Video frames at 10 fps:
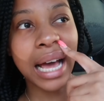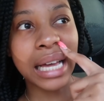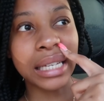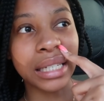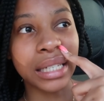
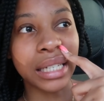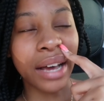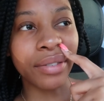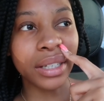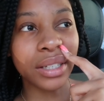And
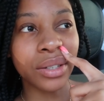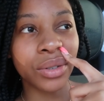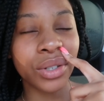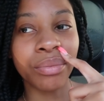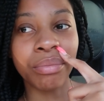I think
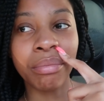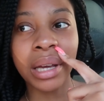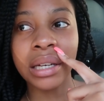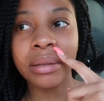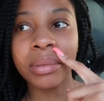it's
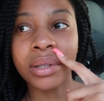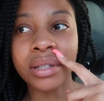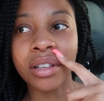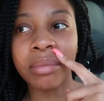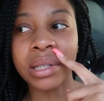mainly
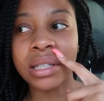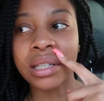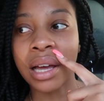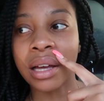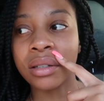because I've been
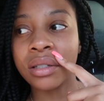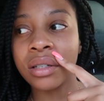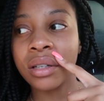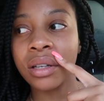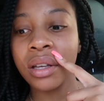sad.
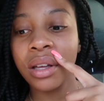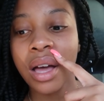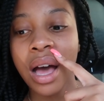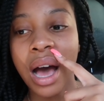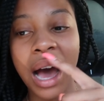
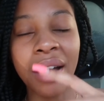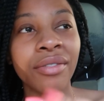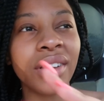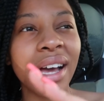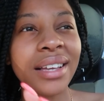
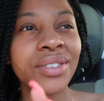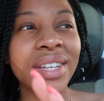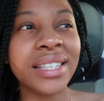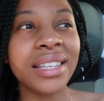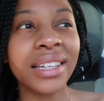
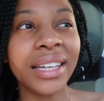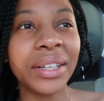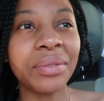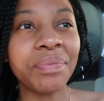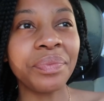
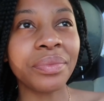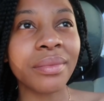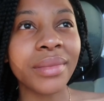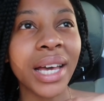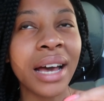Recently
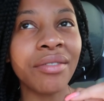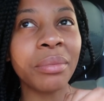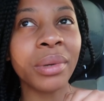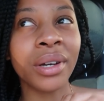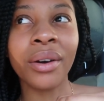I
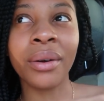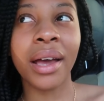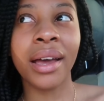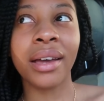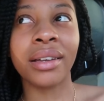haven't been
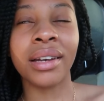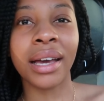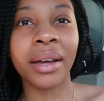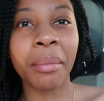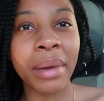okay.
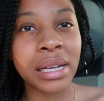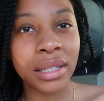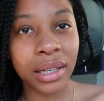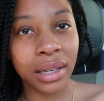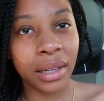Like,
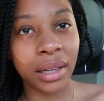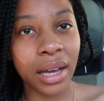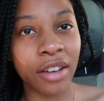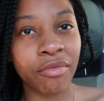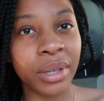mentally,
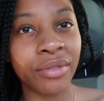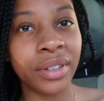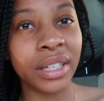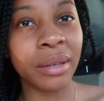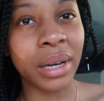I've been
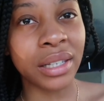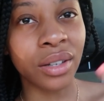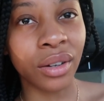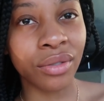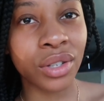feeling
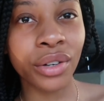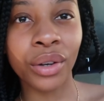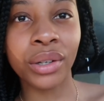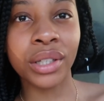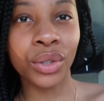myself
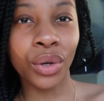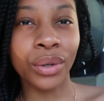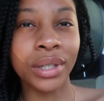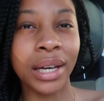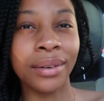slowly
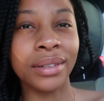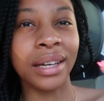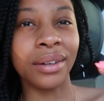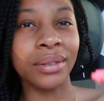go down,